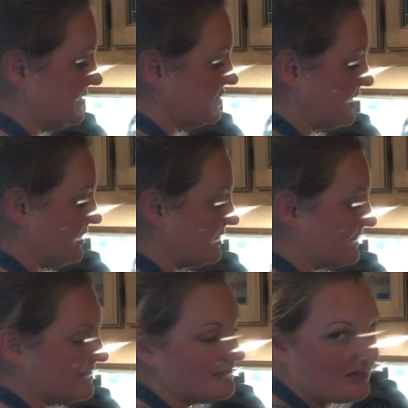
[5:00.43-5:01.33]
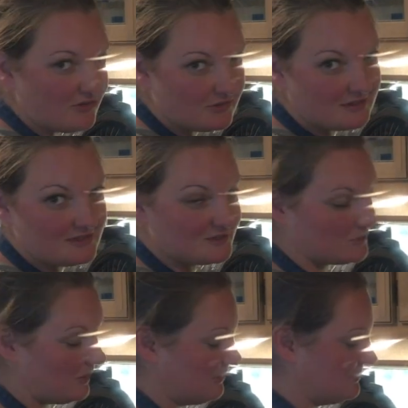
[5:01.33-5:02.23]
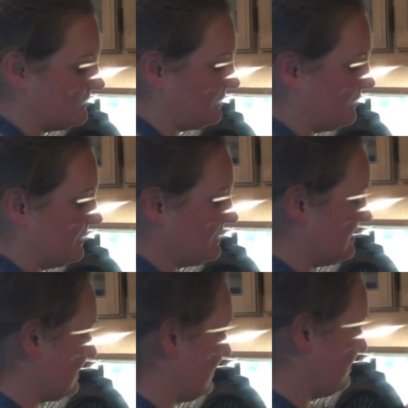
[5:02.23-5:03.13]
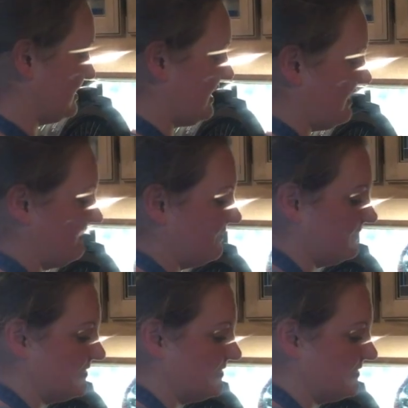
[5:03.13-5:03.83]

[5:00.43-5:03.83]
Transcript: try to eat healthy as well, so it does help to have